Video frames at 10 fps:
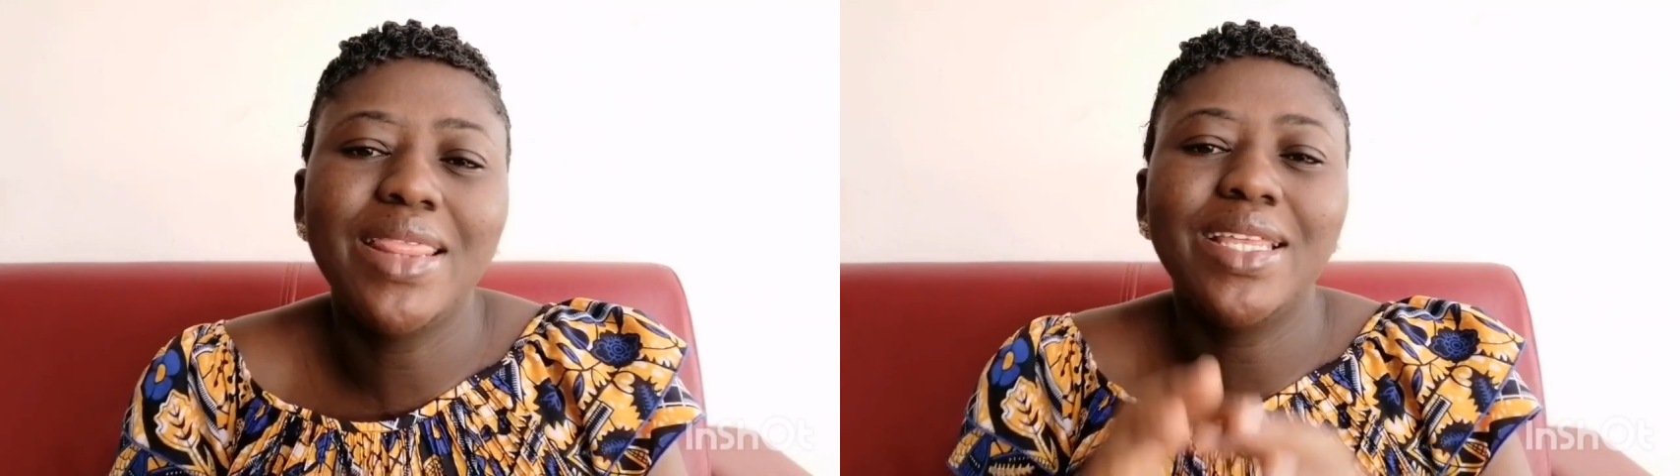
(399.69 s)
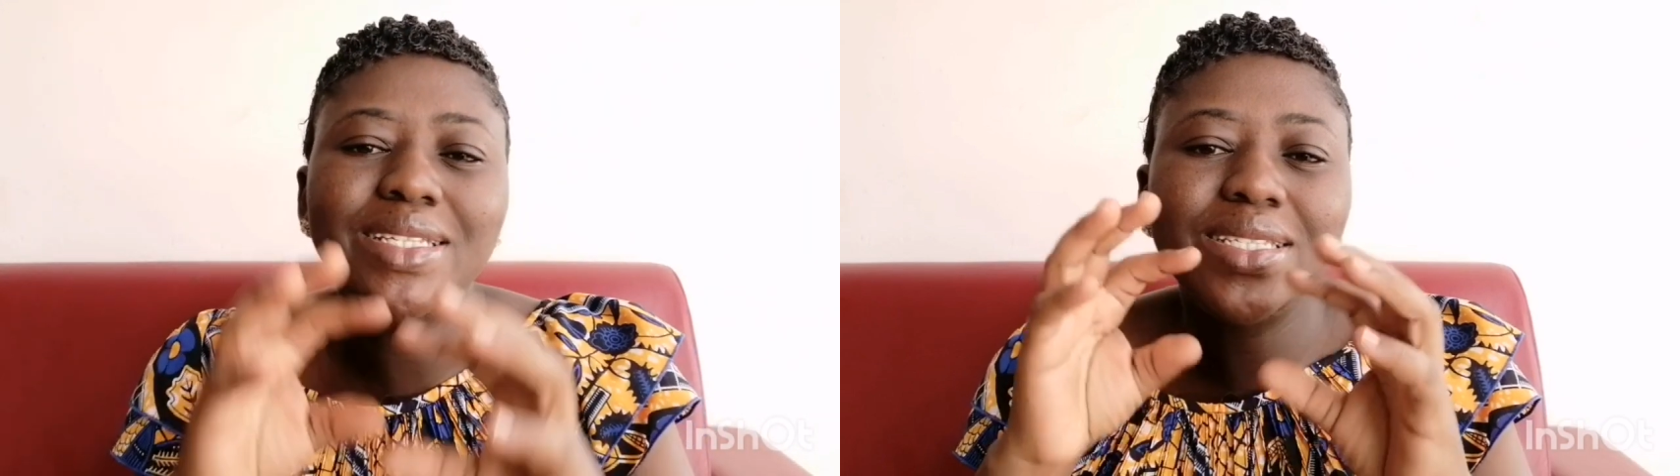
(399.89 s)

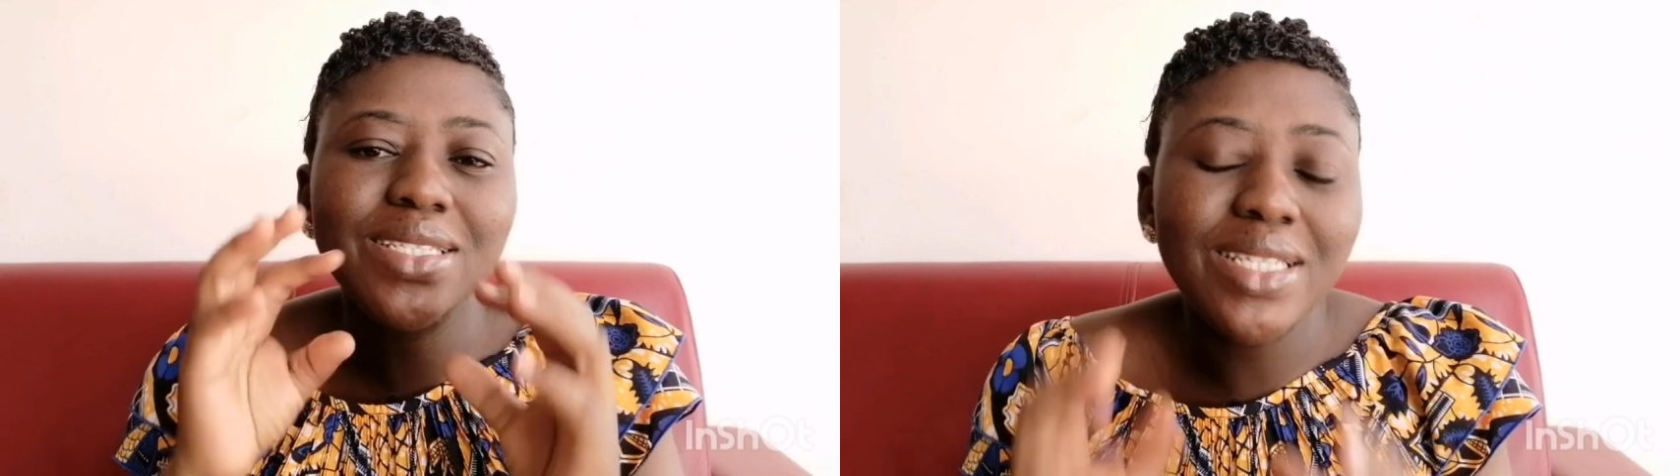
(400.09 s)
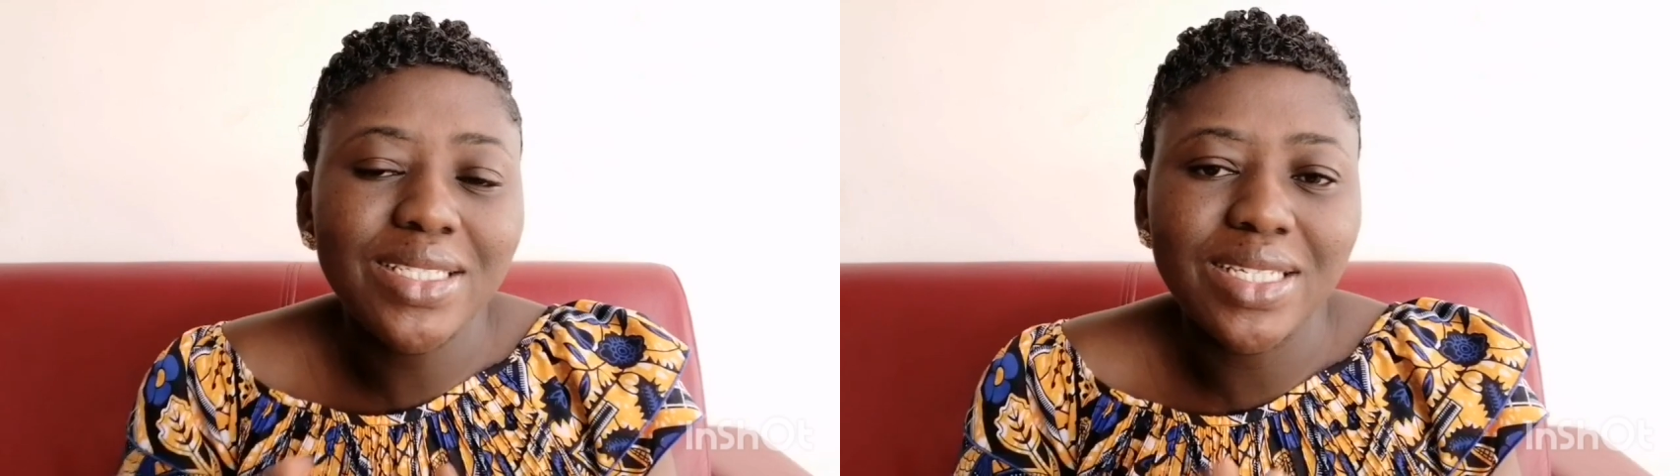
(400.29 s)
and the
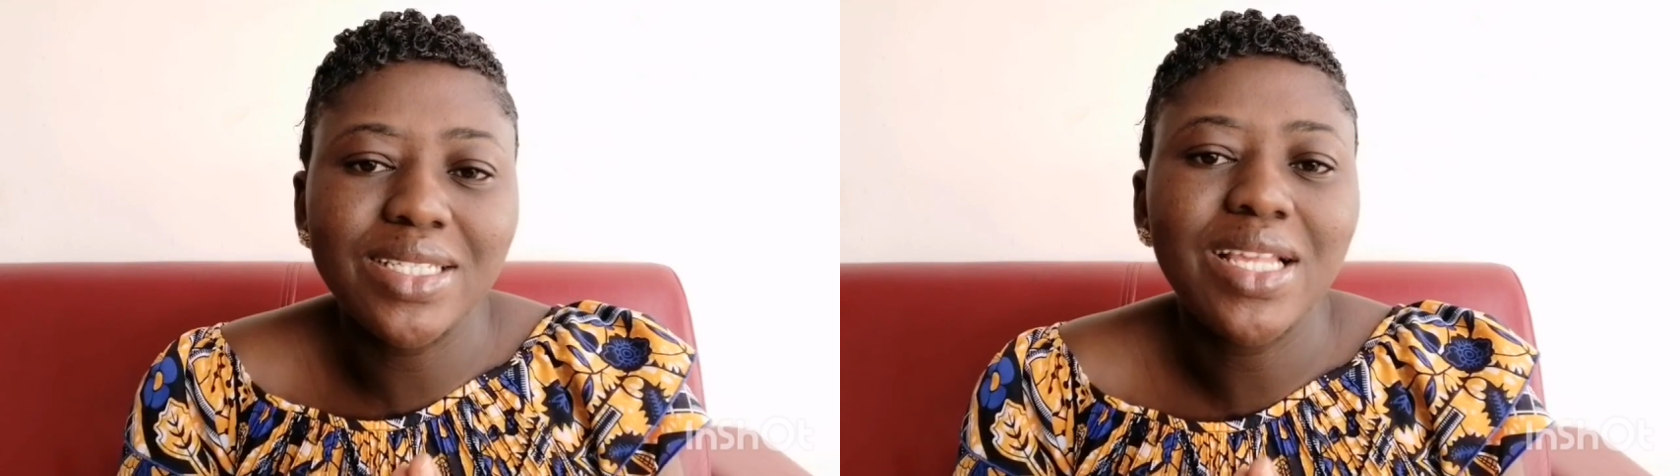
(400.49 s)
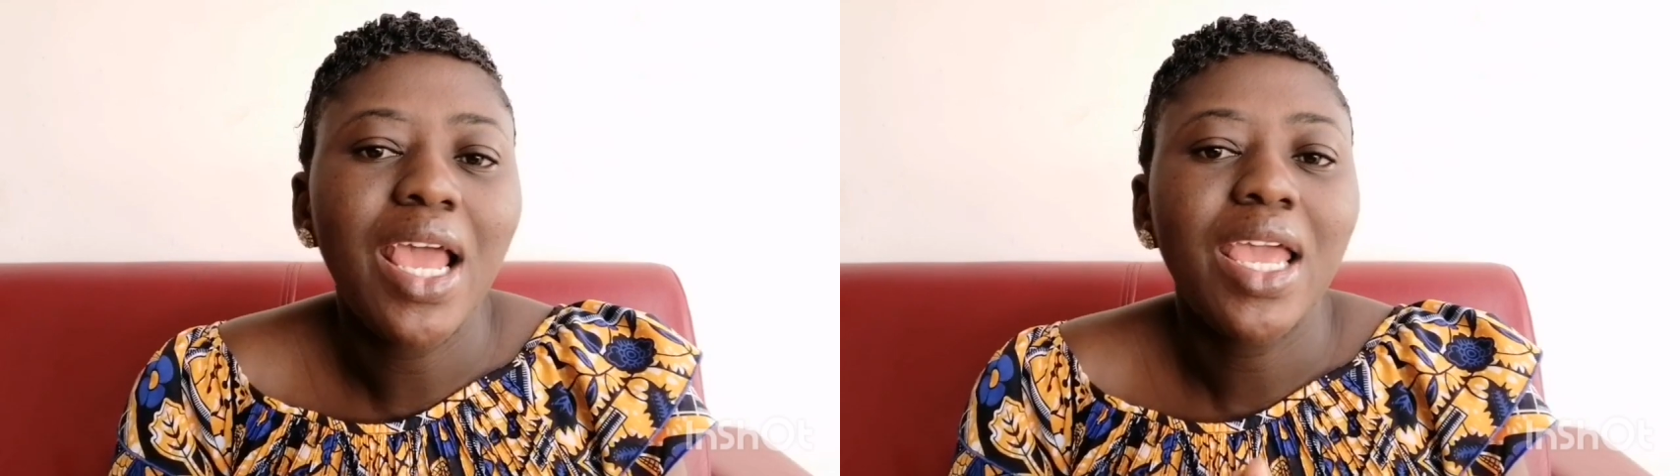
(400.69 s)

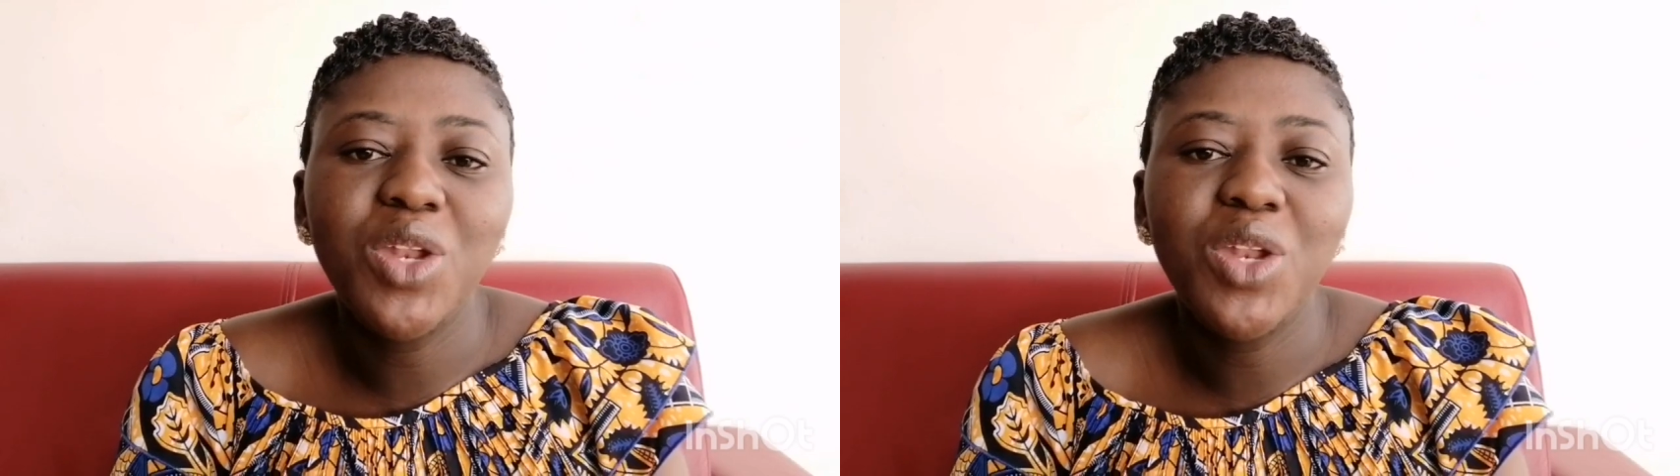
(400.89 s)
seasons